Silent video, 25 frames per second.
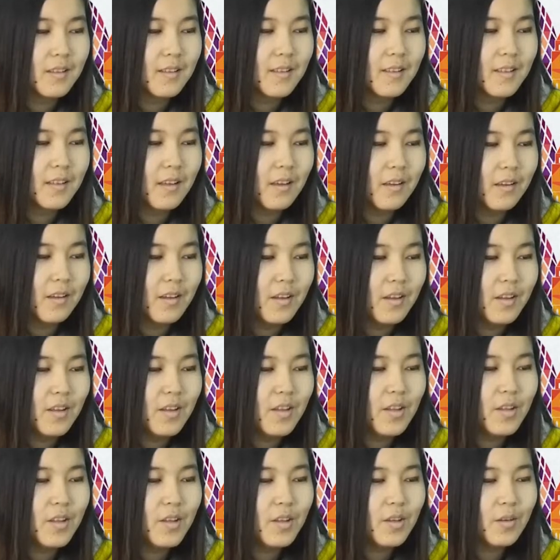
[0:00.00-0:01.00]
Okay,
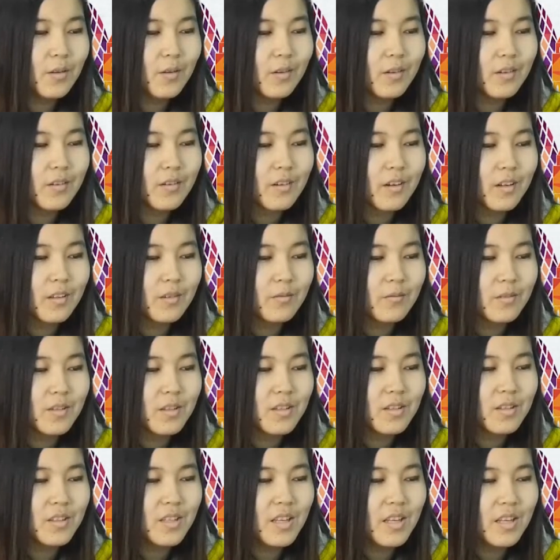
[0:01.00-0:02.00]
in your
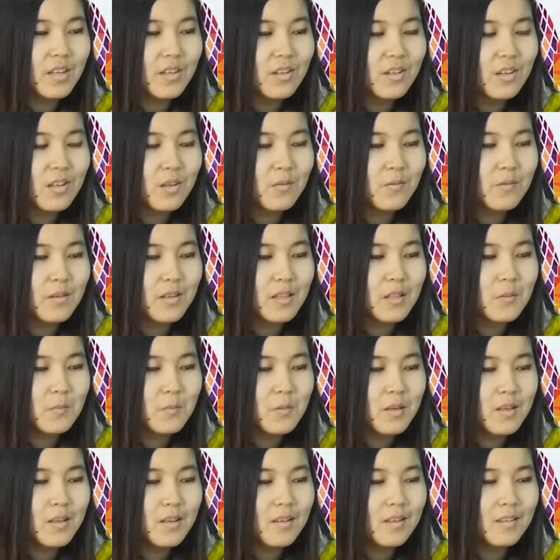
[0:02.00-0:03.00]
conversation with
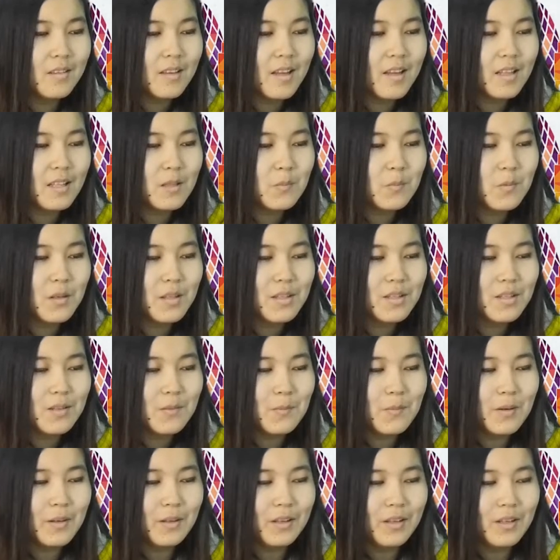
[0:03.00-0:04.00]
me led me to
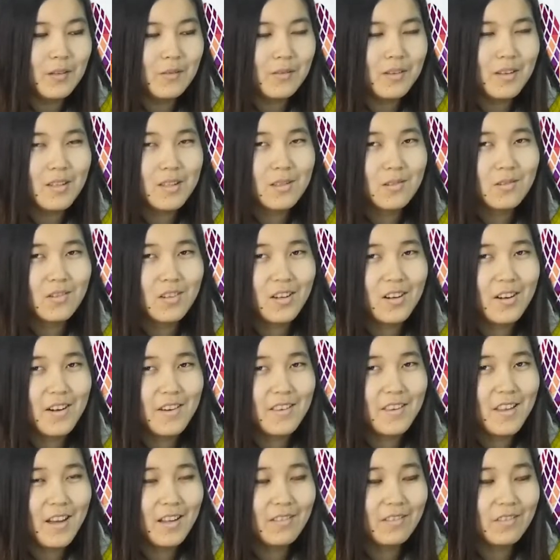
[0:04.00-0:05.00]
believe. It's very
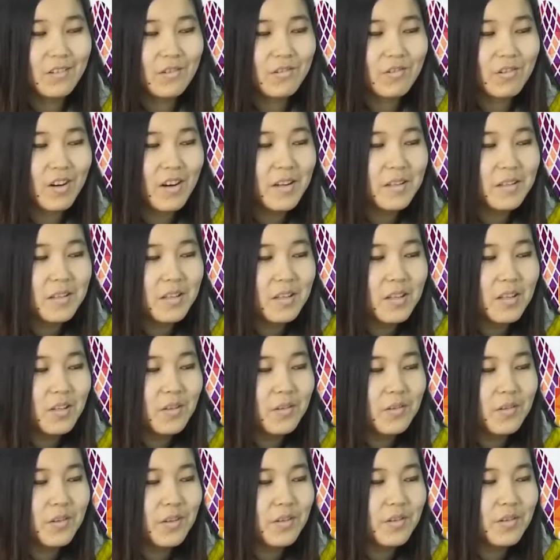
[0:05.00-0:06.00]
redundant, right?
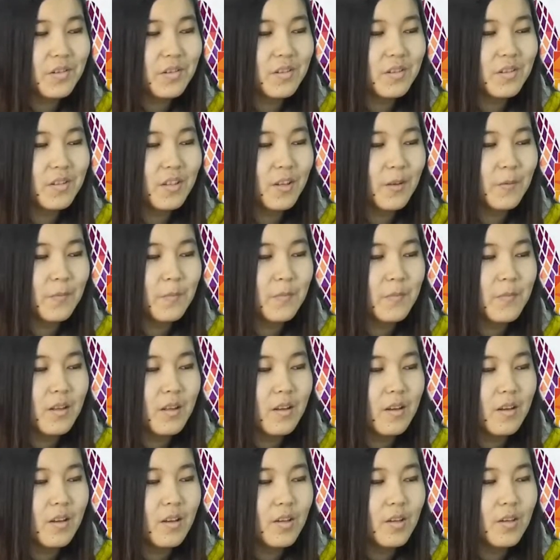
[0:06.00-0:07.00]
You can just say,
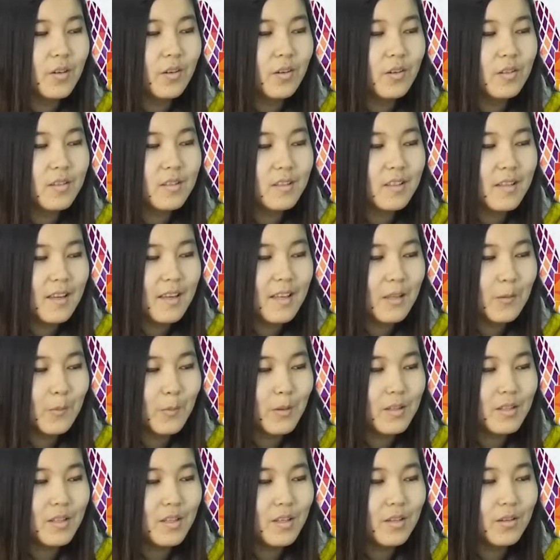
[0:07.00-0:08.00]
her
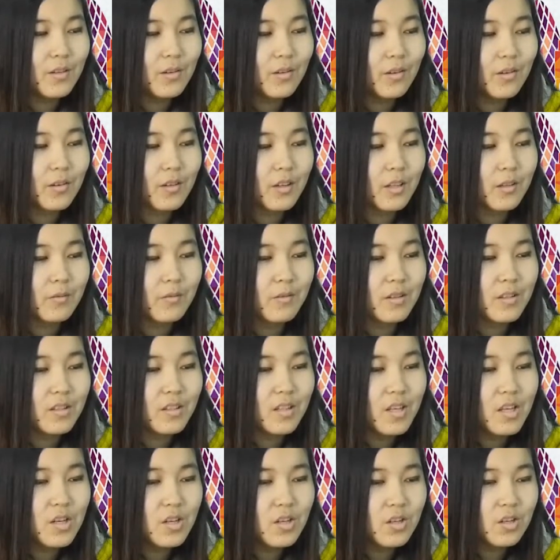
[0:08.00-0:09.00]
statement in your
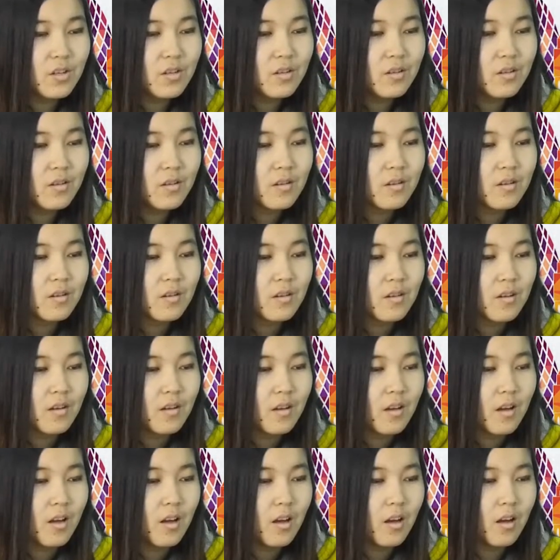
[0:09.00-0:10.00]
conversation
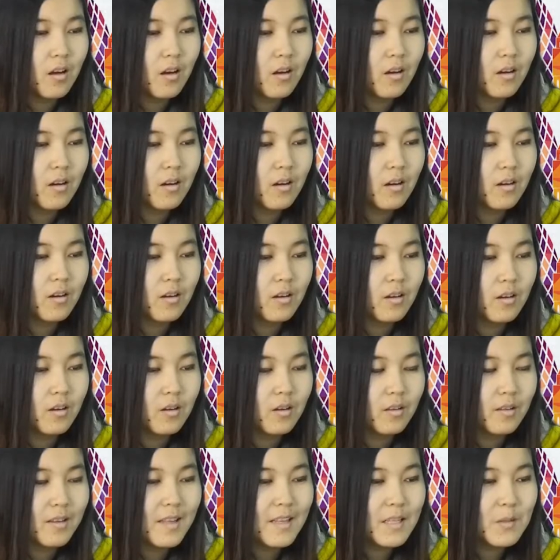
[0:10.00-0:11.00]

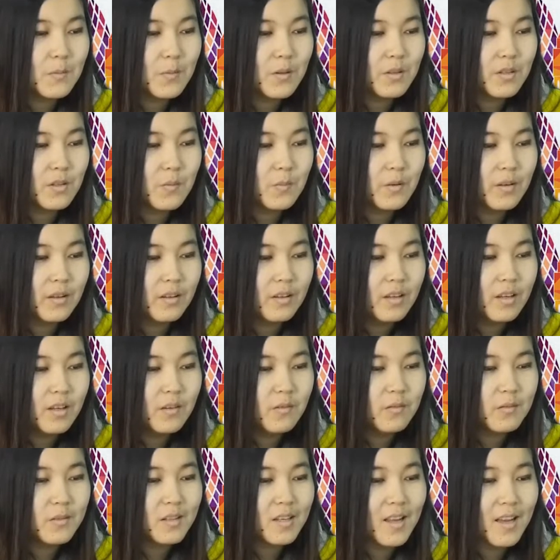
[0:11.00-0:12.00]
led me to
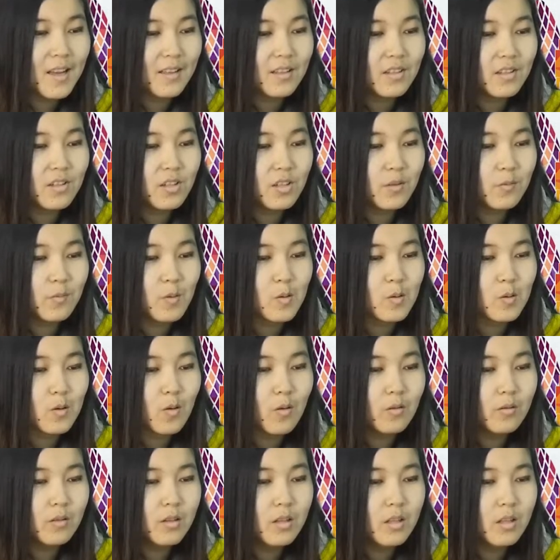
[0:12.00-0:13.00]
believe that she was
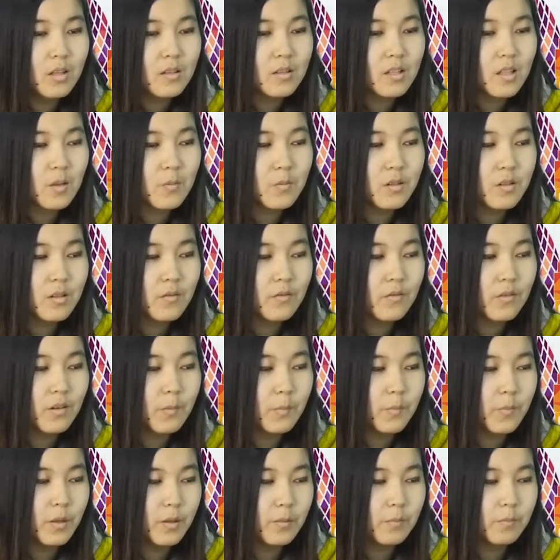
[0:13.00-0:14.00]
holding something
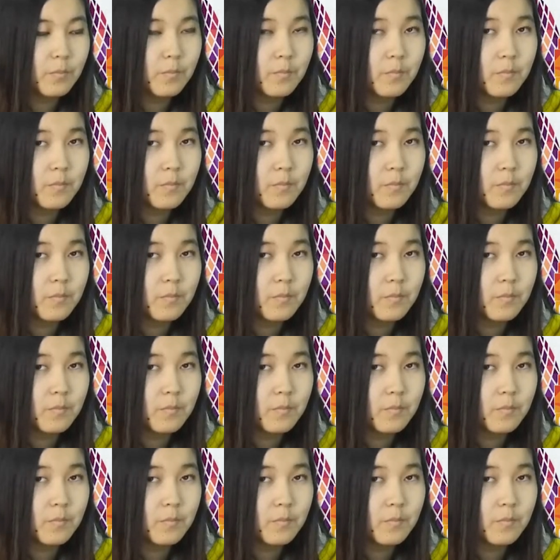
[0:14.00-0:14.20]
from me.